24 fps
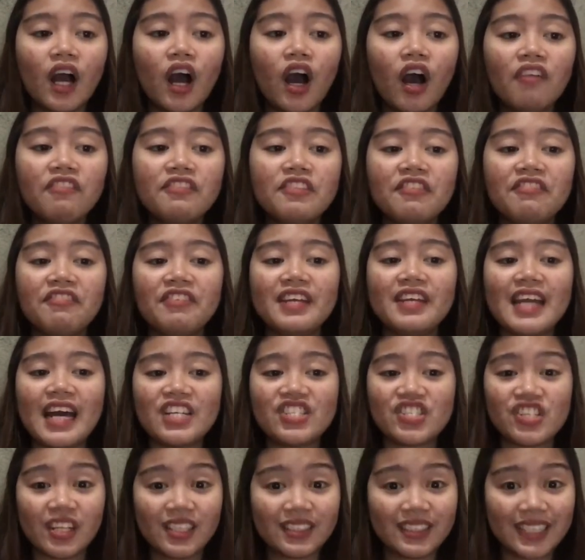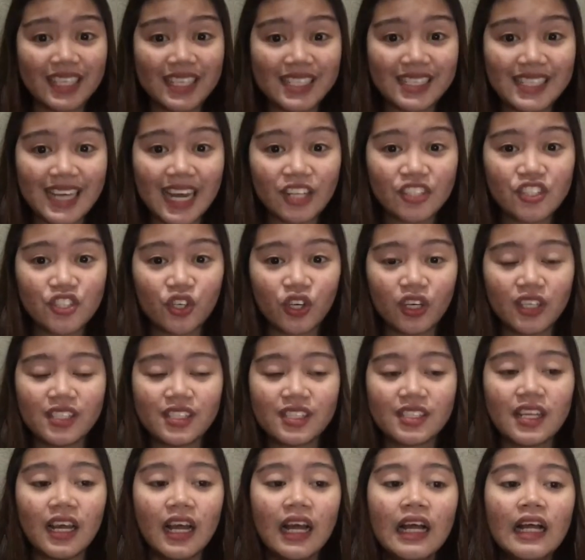of the financial
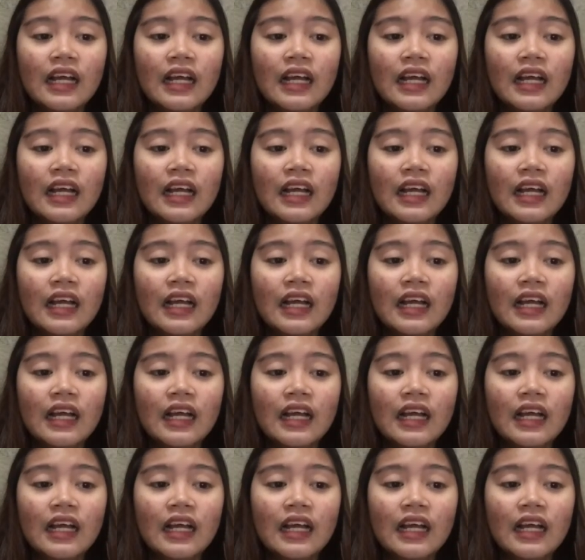transactions.